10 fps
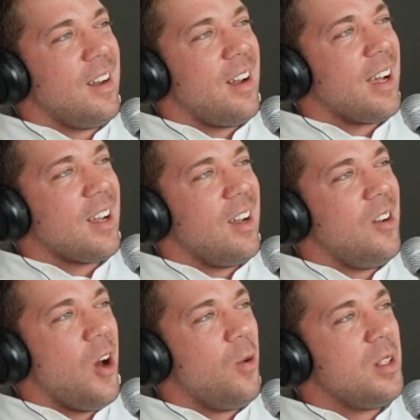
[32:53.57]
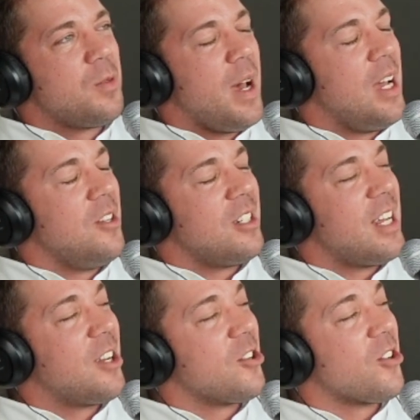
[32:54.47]
like, no one's paying you to
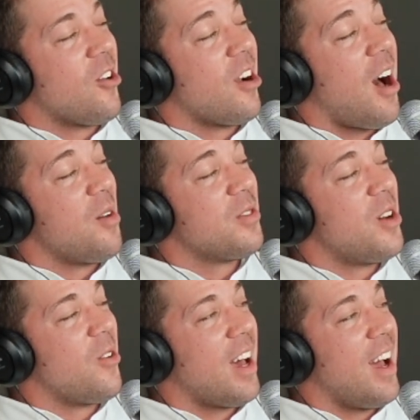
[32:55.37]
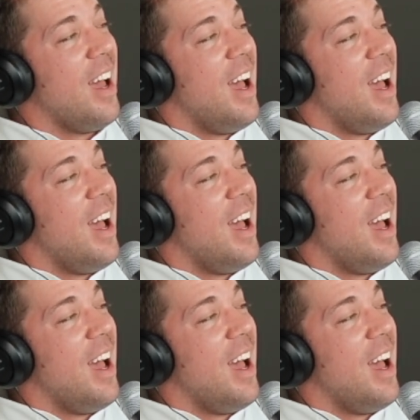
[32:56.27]
take your shirt off, okay?